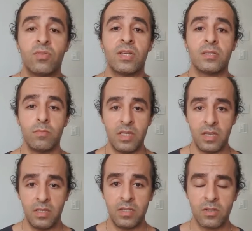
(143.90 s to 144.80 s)

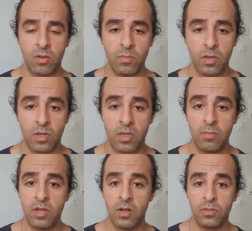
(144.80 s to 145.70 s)
transmitting this com-
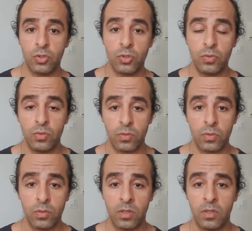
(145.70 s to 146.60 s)
chemical to,
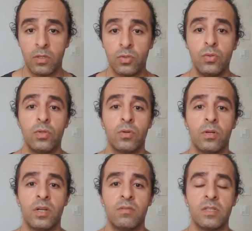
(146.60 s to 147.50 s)
to, uh, through your
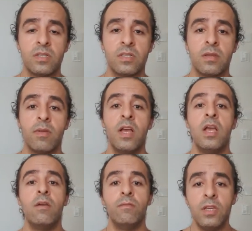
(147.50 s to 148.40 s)
nervous system,
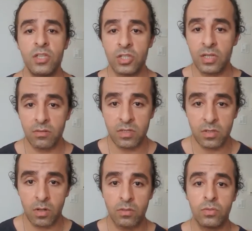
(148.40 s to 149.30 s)
which can
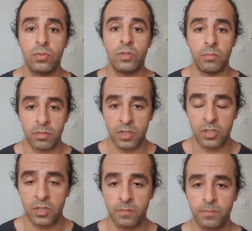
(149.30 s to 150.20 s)
result to
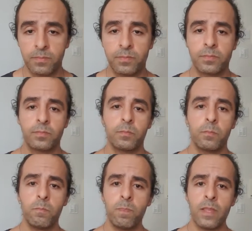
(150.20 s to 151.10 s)
depression.
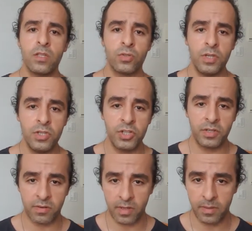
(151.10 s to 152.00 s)
So in
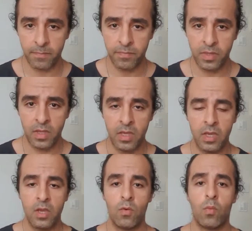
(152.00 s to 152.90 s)
general,
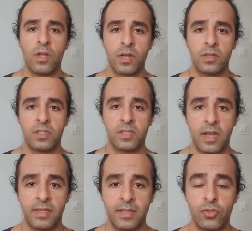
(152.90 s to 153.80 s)
what are the
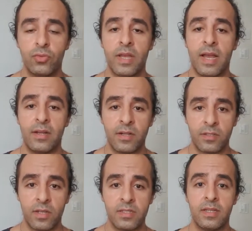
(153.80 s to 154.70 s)
signs that should
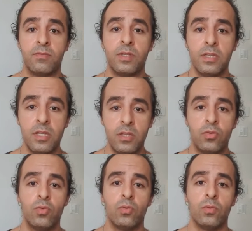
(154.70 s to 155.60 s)
alert us that we
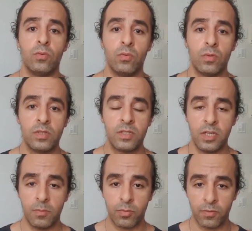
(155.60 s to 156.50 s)
need to
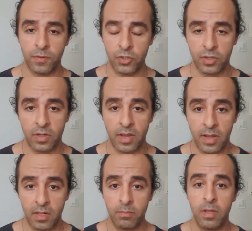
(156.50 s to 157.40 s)
seek professional
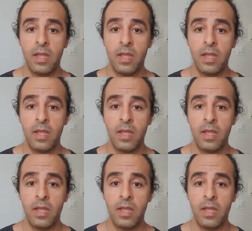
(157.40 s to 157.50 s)
help